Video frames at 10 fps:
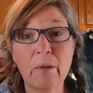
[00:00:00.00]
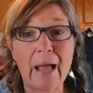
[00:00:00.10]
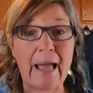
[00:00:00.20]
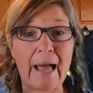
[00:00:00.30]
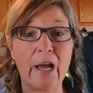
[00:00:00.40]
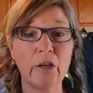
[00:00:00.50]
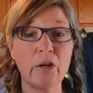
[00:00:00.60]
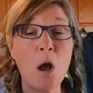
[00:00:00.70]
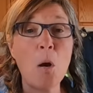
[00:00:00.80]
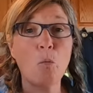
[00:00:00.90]

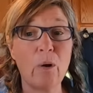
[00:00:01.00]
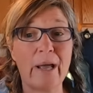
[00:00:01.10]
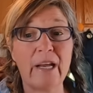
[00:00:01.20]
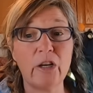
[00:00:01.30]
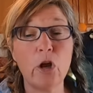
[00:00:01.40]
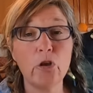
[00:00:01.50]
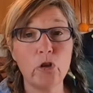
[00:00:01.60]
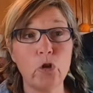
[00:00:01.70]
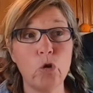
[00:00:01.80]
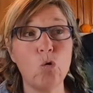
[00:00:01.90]
And when
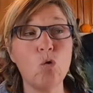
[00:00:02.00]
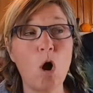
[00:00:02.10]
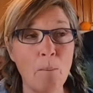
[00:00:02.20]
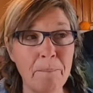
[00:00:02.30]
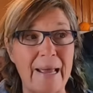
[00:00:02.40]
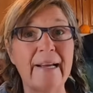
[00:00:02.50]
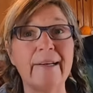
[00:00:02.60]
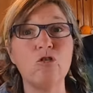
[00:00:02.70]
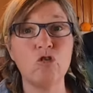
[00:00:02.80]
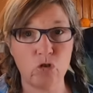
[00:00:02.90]
you make
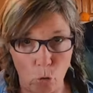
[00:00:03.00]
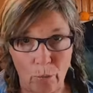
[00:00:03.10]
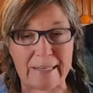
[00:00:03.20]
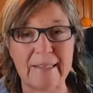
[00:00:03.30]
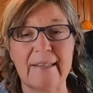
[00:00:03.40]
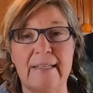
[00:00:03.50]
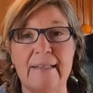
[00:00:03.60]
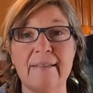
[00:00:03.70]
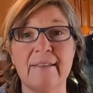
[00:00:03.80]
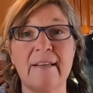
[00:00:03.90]

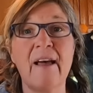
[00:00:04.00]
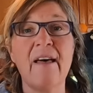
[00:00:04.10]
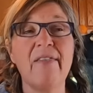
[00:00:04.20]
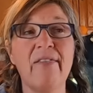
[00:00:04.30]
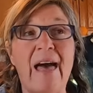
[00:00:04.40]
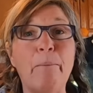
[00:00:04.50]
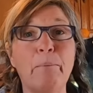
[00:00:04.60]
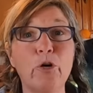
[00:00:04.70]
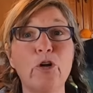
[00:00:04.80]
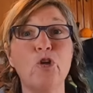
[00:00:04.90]
choices that
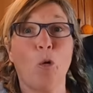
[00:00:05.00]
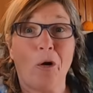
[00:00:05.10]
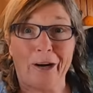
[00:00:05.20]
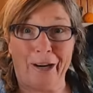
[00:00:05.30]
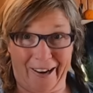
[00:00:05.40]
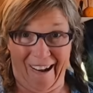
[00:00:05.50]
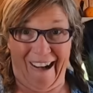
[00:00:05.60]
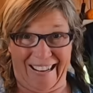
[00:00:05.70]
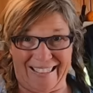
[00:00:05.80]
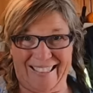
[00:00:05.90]
put your
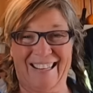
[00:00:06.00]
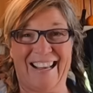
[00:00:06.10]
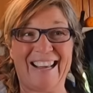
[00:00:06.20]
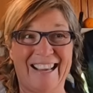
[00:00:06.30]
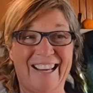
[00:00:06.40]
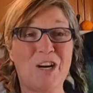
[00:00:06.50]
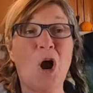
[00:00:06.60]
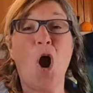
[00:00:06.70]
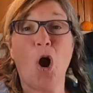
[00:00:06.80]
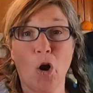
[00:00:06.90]
gut in
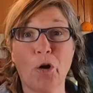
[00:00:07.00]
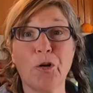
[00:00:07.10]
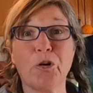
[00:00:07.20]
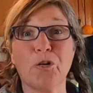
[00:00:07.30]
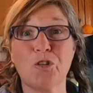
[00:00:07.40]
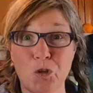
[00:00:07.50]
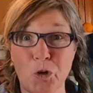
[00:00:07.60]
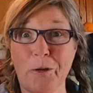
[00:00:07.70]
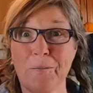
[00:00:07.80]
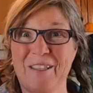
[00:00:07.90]
harder
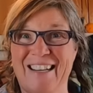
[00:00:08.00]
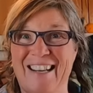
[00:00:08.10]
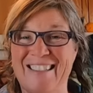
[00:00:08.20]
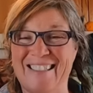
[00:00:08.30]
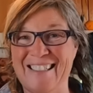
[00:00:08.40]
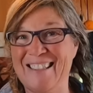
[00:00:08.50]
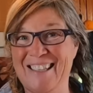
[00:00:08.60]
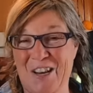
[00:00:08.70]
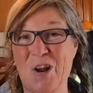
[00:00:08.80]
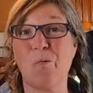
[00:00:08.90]
circumstances,
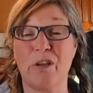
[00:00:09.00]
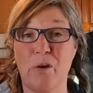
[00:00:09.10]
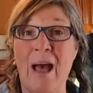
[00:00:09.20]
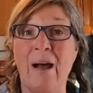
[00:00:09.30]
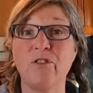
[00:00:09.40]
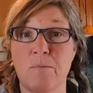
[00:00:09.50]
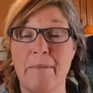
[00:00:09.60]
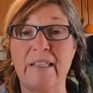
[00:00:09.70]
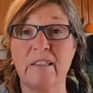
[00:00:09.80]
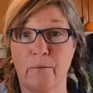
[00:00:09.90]
you know, where you have to
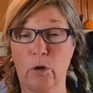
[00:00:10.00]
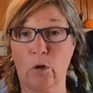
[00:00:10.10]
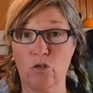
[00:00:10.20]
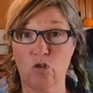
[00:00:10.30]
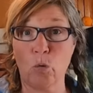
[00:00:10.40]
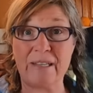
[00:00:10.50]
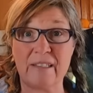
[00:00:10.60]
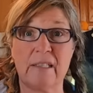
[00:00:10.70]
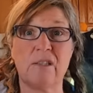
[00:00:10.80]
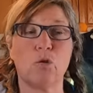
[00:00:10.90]
make difficult
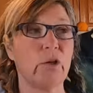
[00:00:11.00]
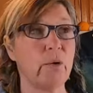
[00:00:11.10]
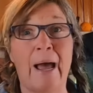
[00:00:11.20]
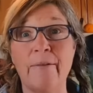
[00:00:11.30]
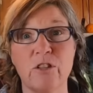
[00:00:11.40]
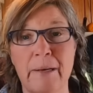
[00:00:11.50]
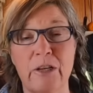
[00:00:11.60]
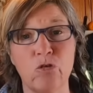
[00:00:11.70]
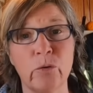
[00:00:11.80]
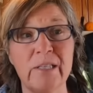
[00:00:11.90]
choices or you have to
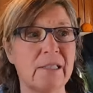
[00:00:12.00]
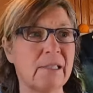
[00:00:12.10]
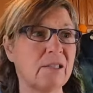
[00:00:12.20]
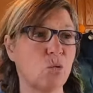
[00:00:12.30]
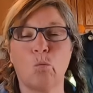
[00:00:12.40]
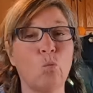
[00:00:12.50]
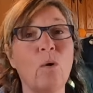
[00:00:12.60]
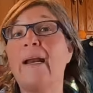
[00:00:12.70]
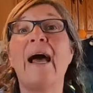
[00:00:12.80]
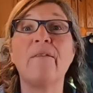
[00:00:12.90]
make choices,
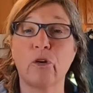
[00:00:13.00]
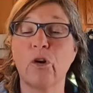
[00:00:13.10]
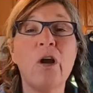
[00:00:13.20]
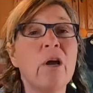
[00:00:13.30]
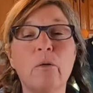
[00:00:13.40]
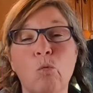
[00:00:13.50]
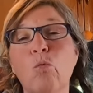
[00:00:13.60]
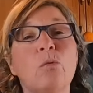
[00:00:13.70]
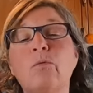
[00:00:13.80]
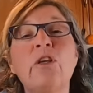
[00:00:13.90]
whatever,
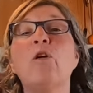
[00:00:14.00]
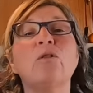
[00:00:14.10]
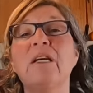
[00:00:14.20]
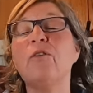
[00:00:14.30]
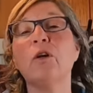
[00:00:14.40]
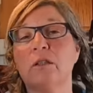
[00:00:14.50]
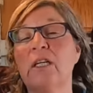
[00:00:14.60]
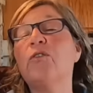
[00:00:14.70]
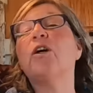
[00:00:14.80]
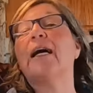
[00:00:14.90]
you know, leave your
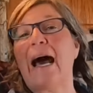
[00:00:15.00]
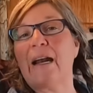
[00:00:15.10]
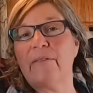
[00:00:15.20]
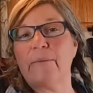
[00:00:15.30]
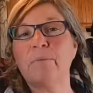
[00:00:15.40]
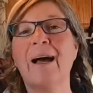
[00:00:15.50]
gut out of it.